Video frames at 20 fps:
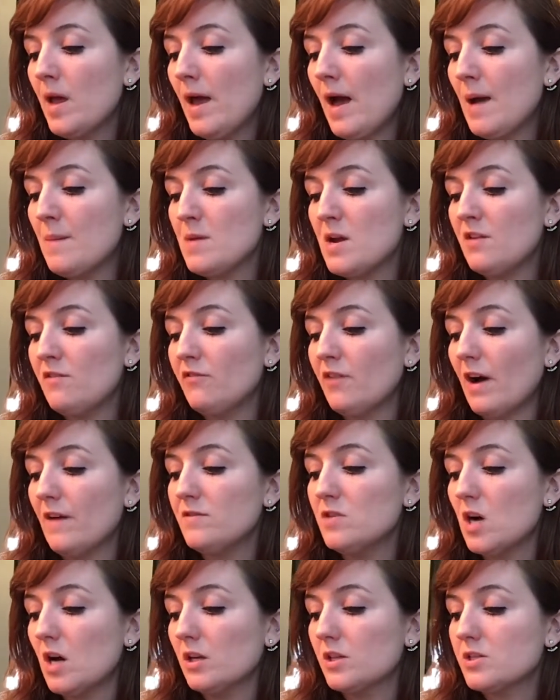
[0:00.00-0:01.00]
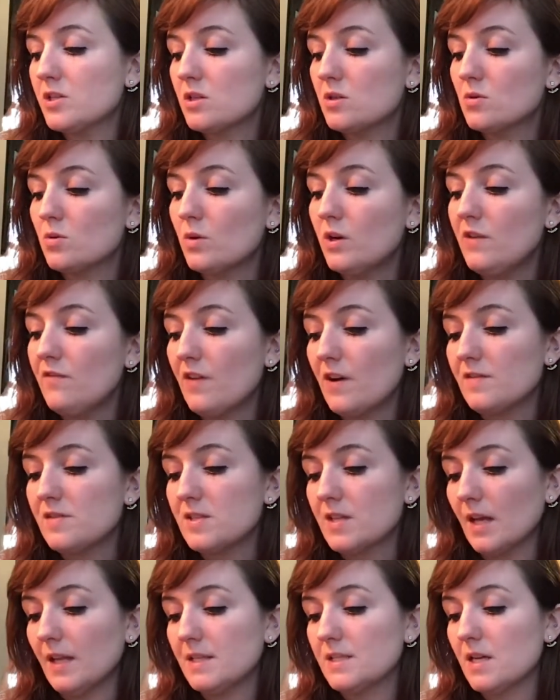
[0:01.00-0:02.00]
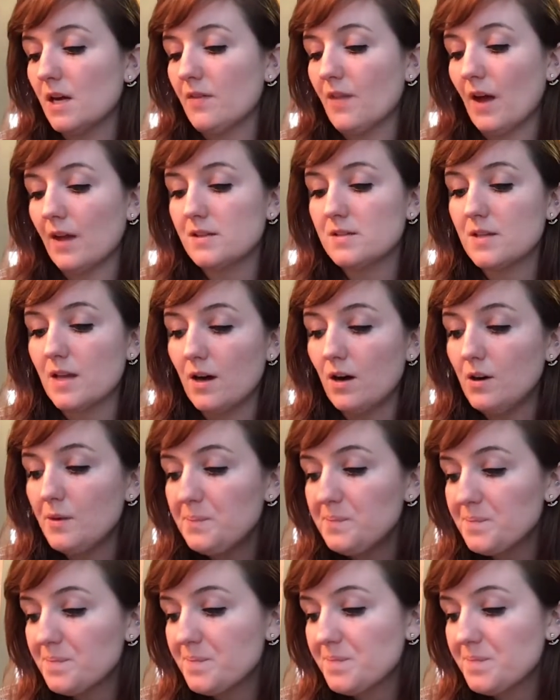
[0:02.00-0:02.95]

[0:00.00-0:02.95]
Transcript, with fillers: I made $5.25 on that sale.